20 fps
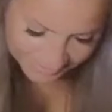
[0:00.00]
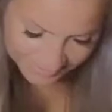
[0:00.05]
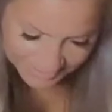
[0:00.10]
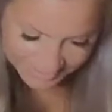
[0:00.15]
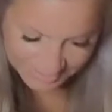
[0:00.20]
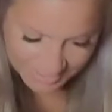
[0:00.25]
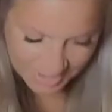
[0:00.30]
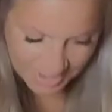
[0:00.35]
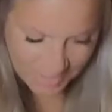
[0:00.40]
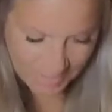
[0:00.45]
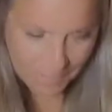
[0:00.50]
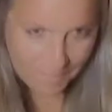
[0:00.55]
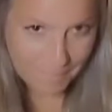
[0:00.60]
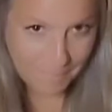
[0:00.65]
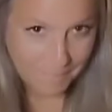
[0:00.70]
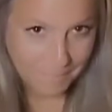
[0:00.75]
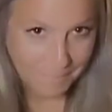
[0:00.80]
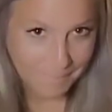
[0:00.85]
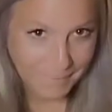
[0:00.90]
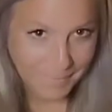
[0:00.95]
So,
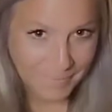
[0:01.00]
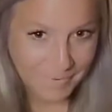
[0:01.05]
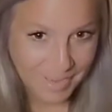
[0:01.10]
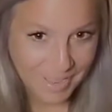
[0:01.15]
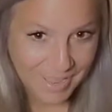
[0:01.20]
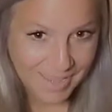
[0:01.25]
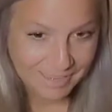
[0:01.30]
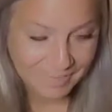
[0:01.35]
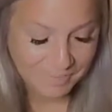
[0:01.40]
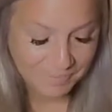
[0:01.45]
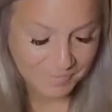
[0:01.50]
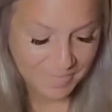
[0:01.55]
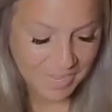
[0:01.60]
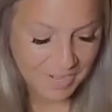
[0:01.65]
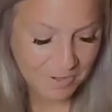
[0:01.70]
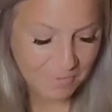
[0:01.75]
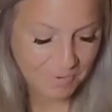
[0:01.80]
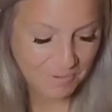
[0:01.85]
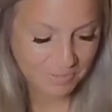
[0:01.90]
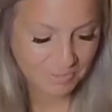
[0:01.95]
okay.
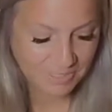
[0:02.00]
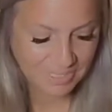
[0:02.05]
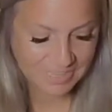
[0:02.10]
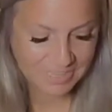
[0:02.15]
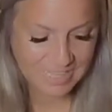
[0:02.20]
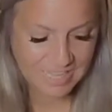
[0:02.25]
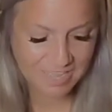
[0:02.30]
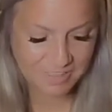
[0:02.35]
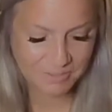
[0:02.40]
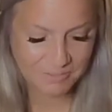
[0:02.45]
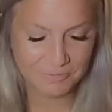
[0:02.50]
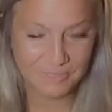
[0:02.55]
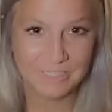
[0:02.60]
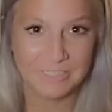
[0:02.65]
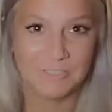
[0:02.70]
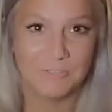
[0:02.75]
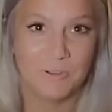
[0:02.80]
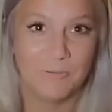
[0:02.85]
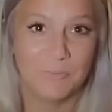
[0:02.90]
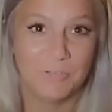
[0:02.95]
I don't want to look at the other
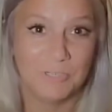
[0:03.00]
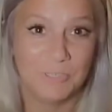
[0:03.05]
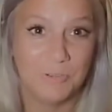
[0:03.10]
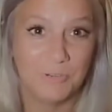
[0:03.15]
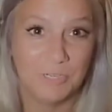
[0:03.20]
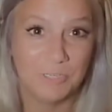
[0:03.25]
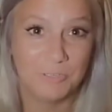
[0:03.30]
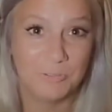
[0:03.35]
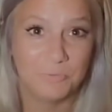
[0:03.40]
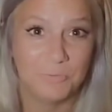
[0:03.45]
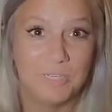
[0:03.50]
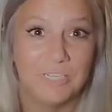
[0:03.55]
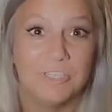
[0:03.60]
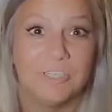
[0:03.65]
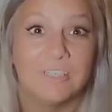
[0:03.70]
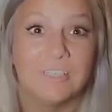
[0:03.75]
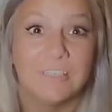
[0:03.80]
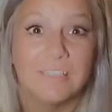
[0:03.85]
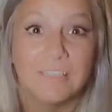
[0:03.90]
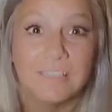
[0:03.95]
one, so I'm just going to
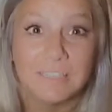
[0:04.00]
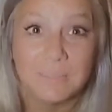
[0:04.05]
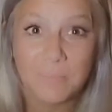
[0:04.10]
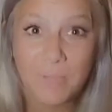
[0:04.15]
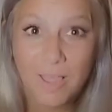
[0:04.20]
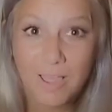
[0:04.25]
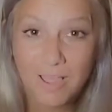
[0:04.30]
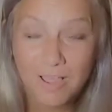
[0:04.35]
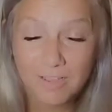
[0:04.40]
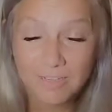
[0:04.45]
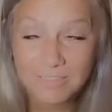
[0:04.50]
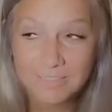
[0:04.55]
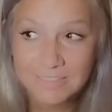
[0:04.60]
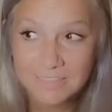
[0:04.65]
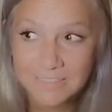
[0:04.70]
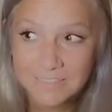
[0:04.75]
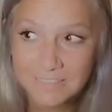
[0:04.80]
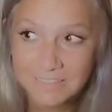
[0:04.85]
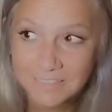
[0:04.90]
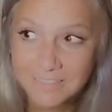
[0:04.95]
reach into this box,
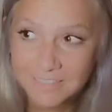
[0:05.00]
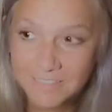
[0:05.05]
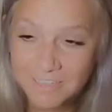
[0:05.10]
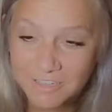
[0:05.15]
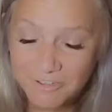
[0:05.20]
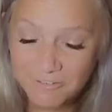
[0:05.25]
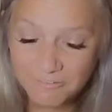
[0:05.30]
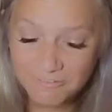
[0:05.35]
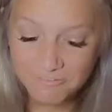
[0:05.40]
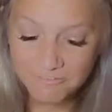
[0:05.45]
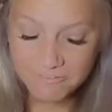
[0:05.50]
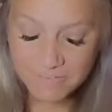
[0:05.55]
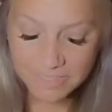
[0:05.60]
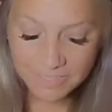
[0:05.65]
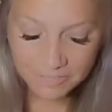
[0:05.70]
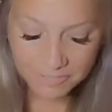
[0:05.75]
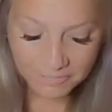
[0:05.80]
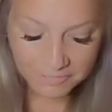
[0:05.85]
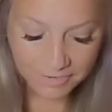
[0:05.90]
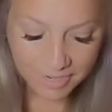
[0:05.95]

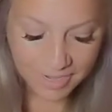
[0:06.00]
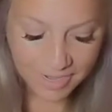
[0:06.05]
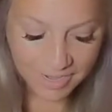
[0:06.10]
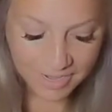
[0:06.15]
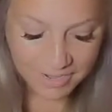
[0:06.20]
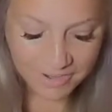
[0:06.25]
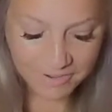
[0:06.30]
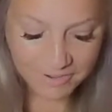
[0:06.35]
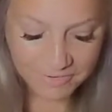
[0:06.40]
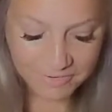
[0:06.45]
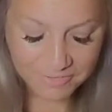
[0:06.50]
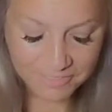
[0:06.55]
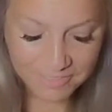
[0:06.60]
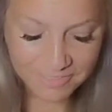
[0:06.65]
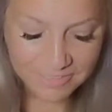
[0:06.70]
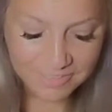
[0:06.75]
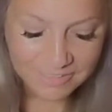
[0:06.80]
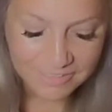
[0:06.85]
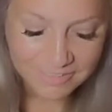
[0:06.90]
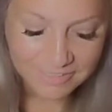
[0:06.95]
feel
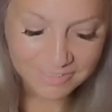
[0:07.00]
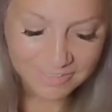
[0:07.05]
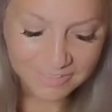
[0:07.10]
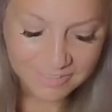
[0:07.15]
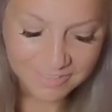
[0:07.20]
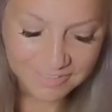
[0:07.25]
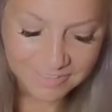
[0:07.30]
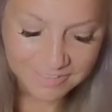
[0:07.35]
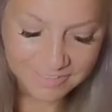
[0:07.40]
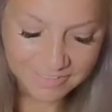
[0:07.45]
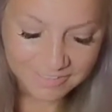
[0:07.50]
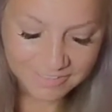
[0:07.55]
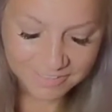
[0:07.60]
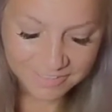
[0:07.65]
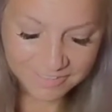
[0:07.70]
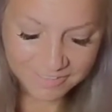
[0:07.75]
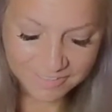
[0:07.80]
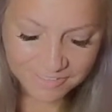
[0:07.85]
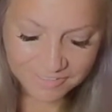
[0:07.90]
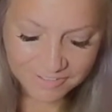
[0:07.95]
around,
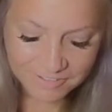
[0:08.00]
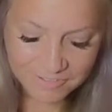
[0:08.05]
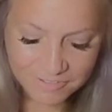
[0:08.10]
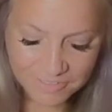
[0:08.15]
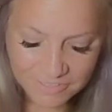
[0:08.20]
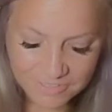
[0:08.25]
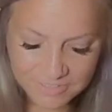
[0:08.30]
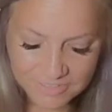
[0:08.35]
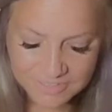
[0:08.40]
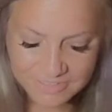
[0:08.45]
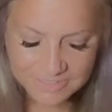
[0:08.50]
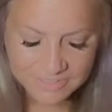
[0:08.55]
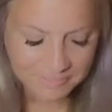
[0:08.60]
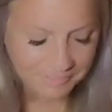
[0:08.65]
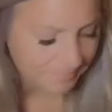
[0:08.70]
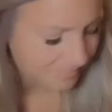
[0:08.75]
and there's